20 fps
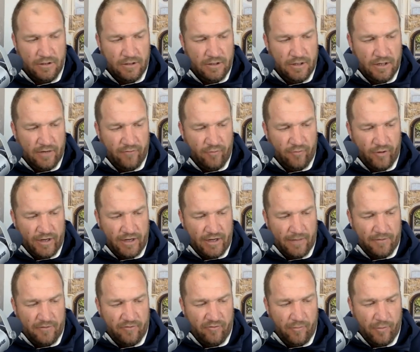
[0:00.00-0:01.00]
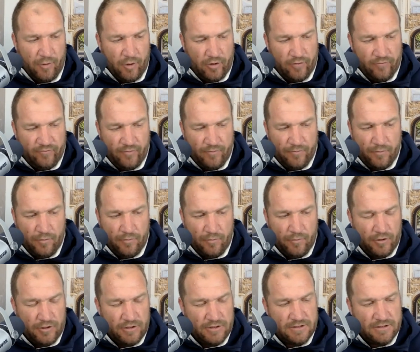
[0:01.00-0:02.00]
I've read a couple of American football
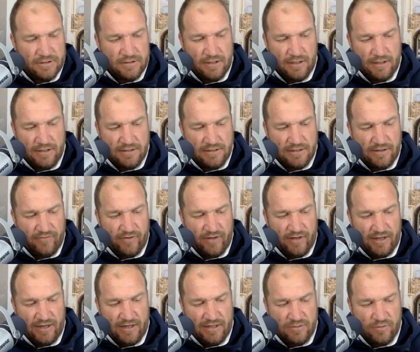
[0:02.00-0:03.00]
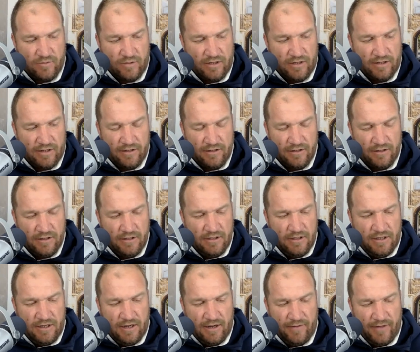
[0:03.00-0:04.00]
books and stuff like that as well, and
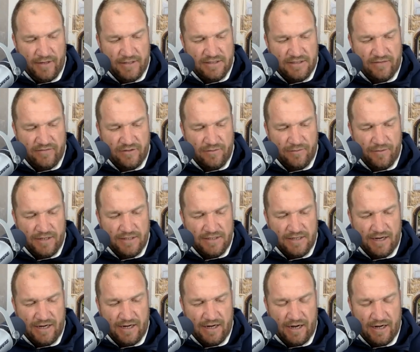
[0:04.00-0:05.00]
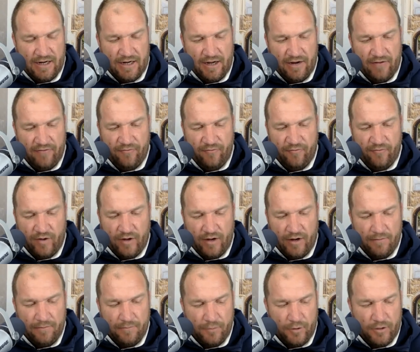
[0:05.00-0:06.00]
and that stuff's amazing. I, I love
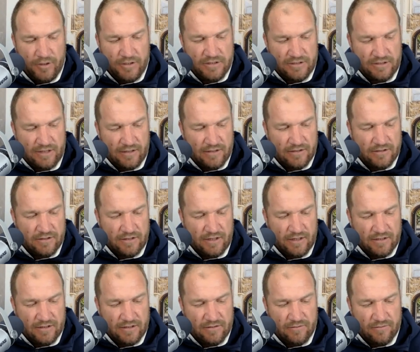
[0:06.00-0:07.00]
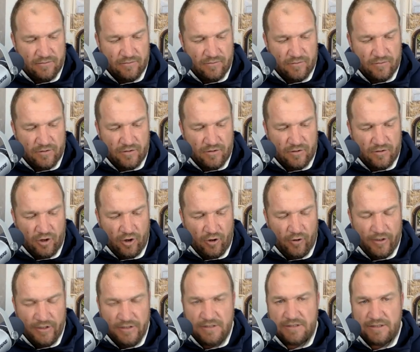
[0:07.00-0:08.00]
um, books that that go
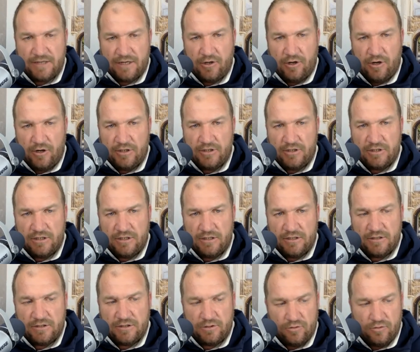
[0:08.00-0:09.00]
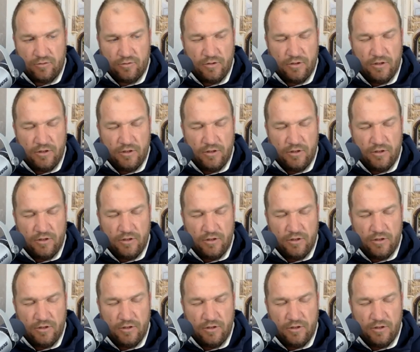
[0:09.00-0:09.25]
into psychology, into